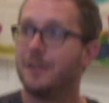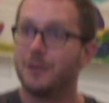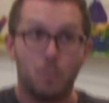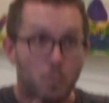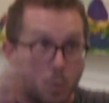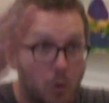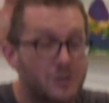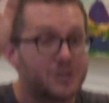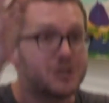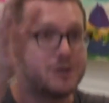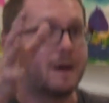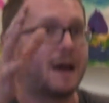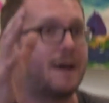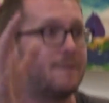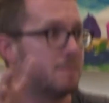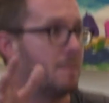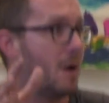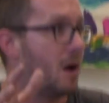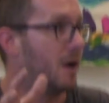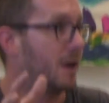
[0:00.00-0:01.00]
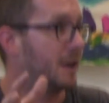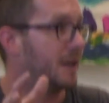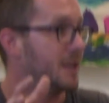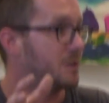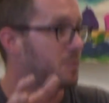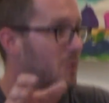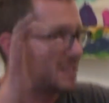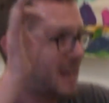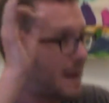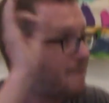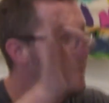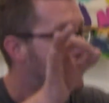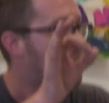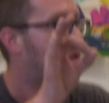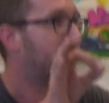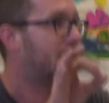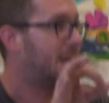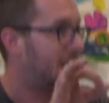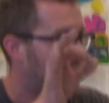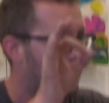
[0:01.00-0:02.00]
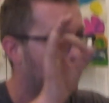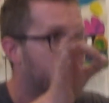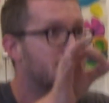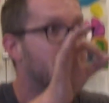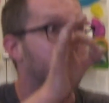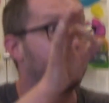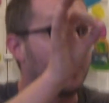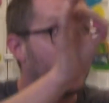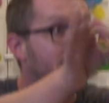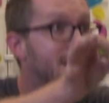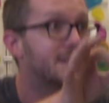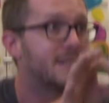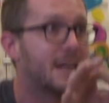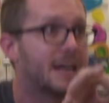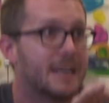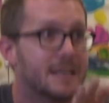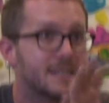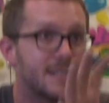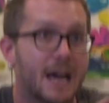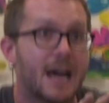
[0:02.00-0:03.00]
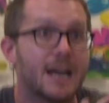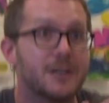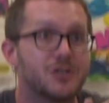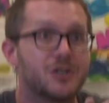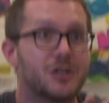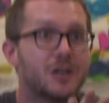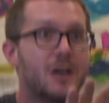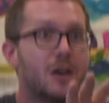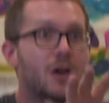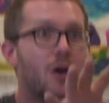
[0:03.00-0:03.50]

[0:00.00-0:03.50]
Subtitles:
That once you have a market, once everything can come with a price tag attached,